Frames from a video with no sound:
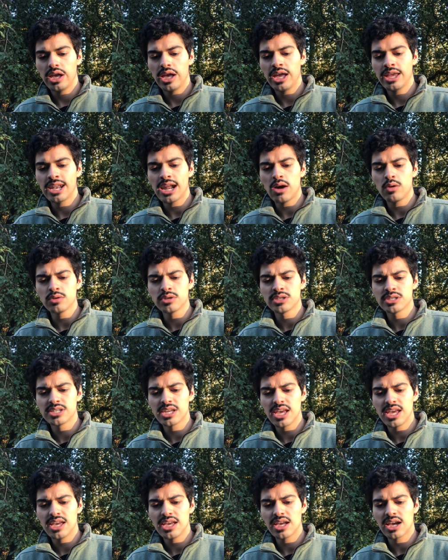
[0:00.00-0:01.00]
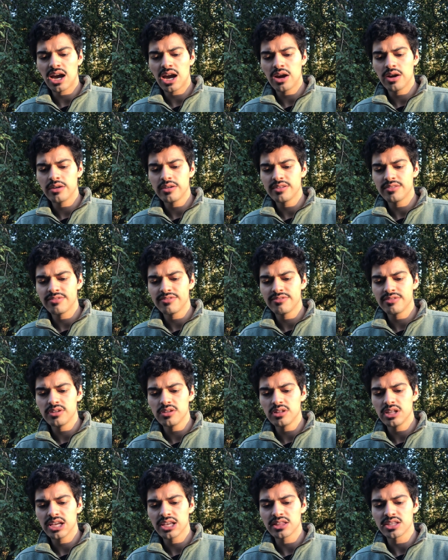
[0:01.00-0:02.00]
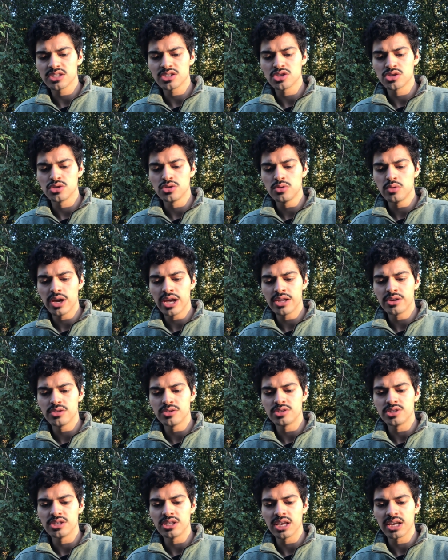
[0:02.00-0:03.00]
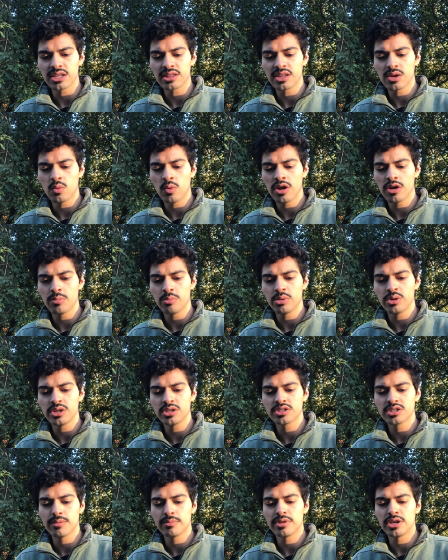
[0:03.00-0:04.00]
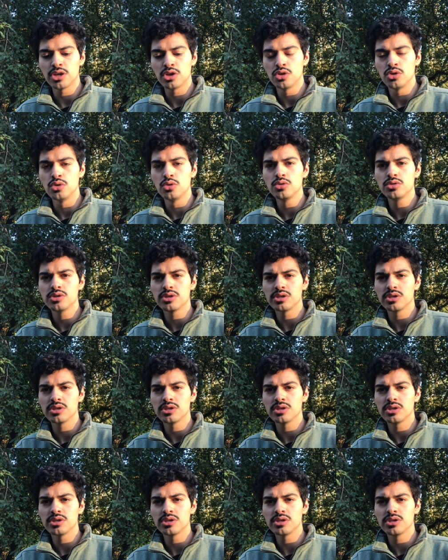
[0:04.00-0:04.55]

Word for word: And I was saying, I already feel like this new energy, like they want to bring something new